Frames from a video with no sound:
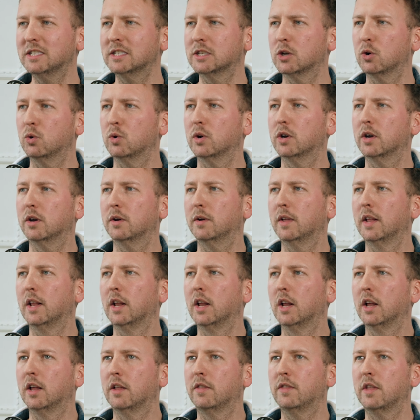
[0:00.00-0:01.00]
So
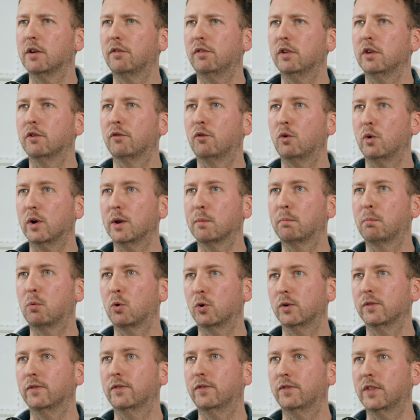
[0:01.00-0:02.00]
definitely a very
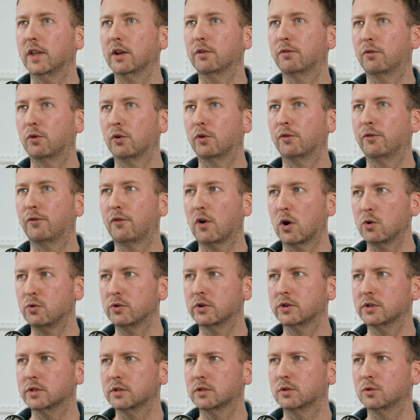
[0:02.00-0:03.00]
important thing for
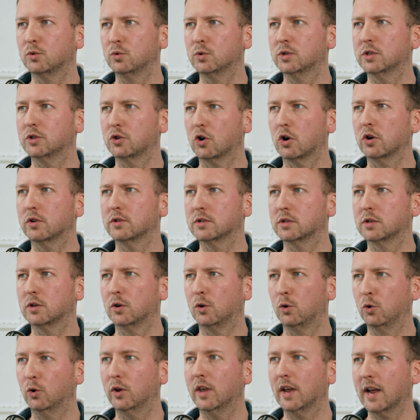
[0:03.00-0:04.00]
founders to start
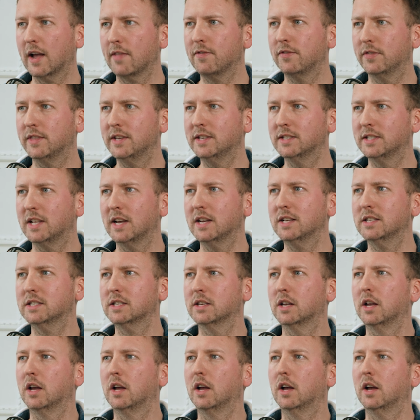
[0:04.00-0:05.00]
looking at these
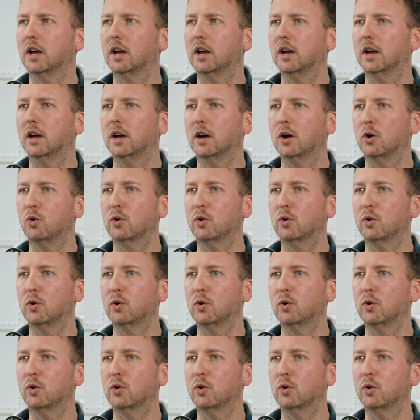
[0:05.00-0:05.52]
days. How